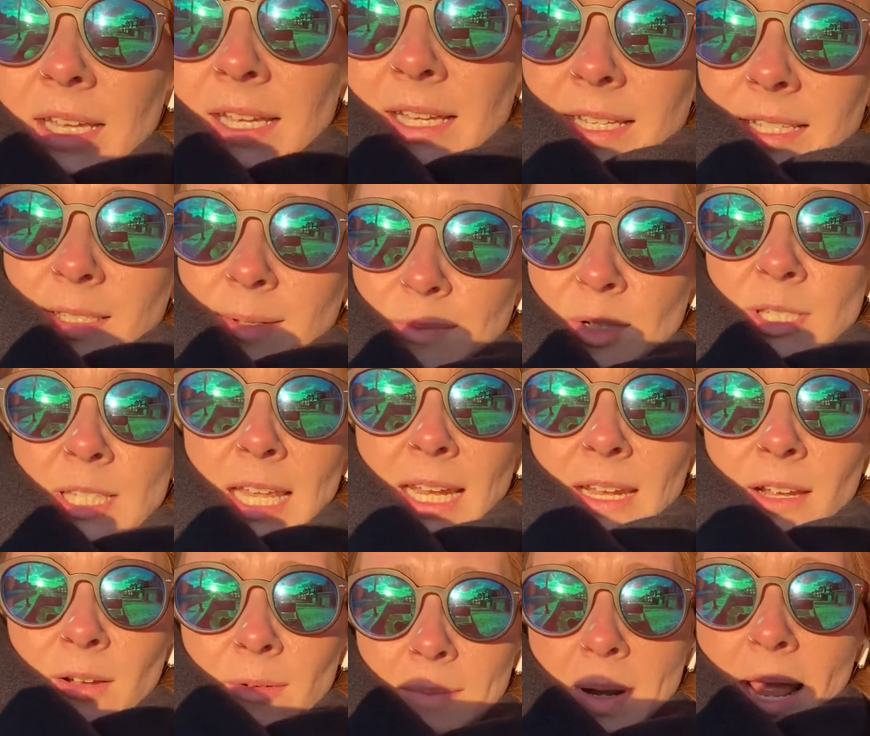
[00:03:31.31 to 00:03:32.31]
So I'm just
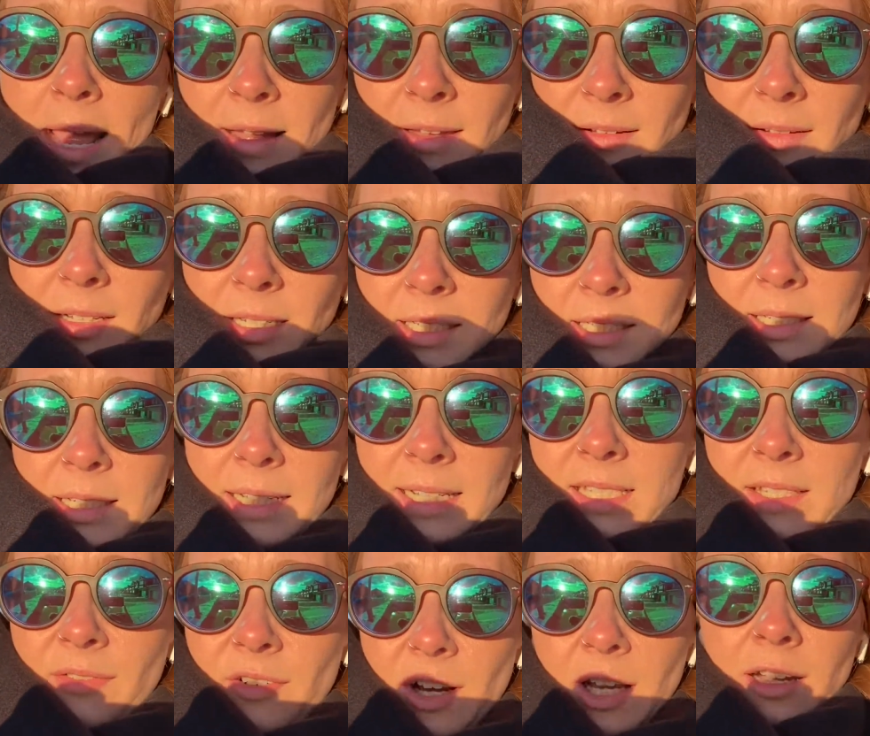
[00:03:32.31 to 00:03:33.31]
heading home now.
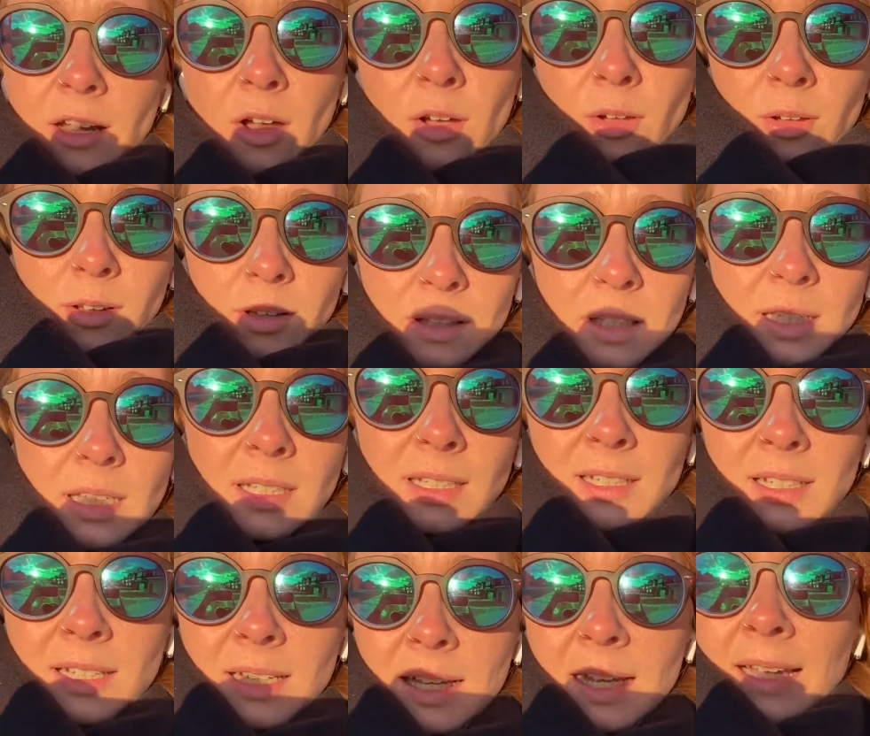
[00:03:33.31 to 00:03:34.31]
It's freaking cold,
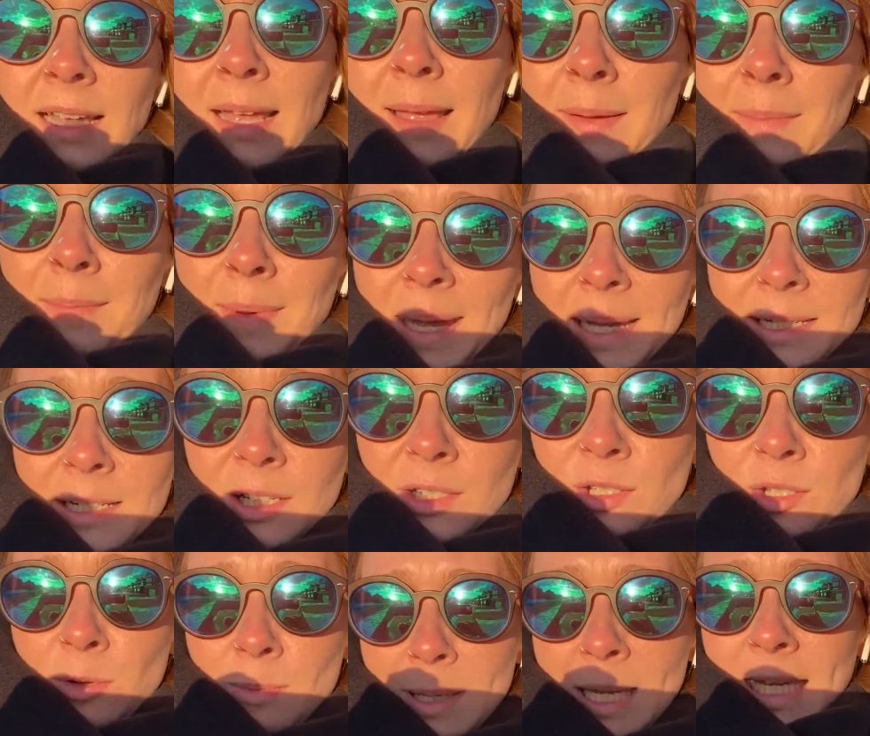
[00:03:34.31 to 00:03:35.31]
but
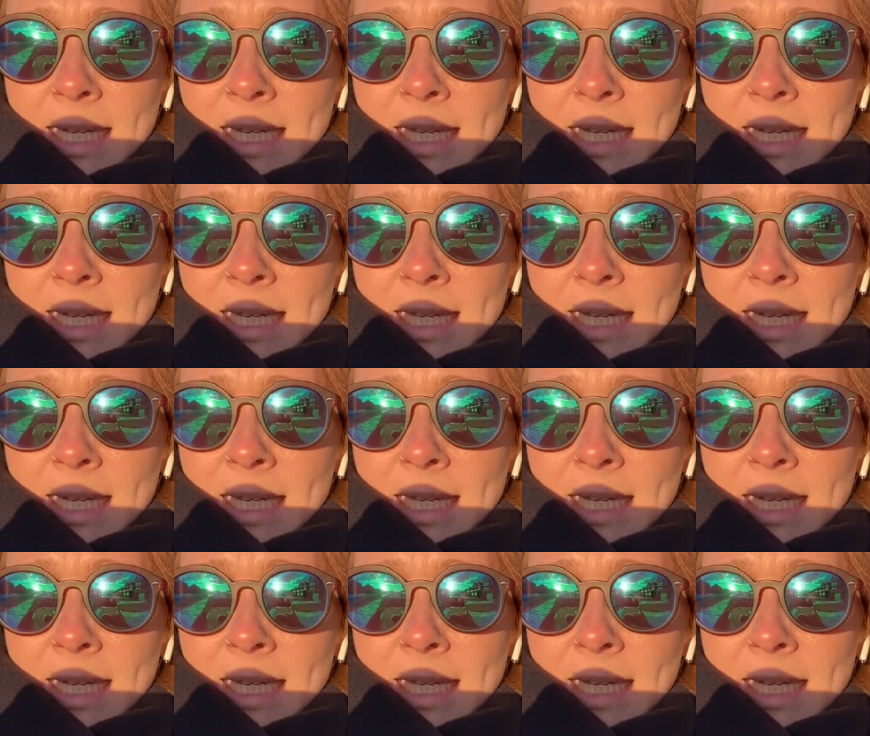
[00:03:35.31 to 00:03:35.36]
to be